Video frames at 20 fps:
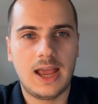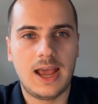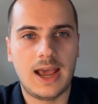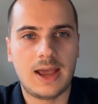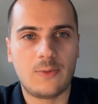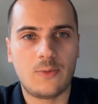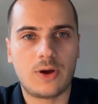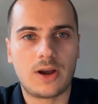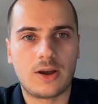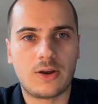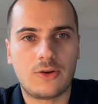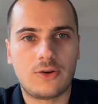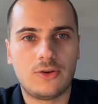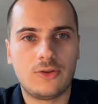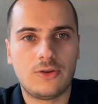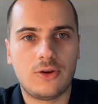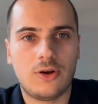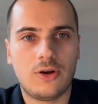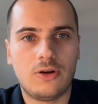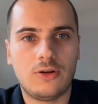And what I
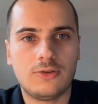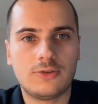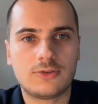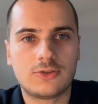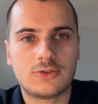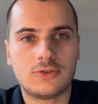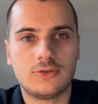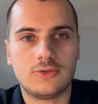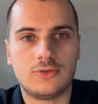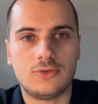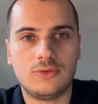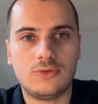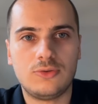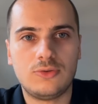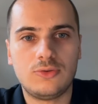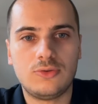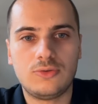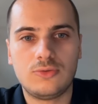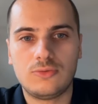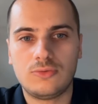could also
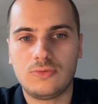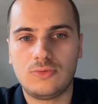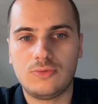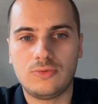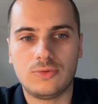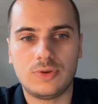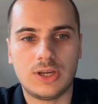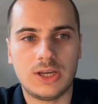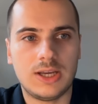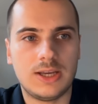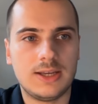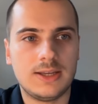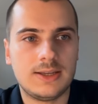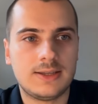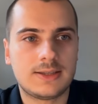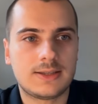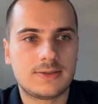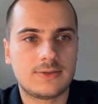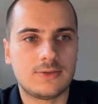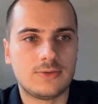do
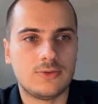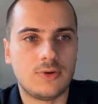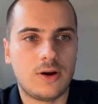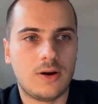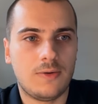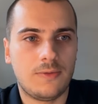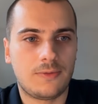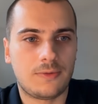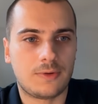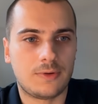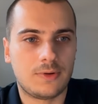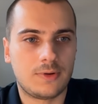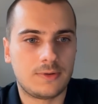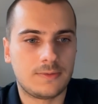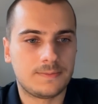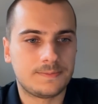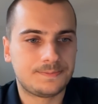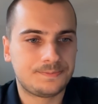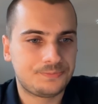is to offer,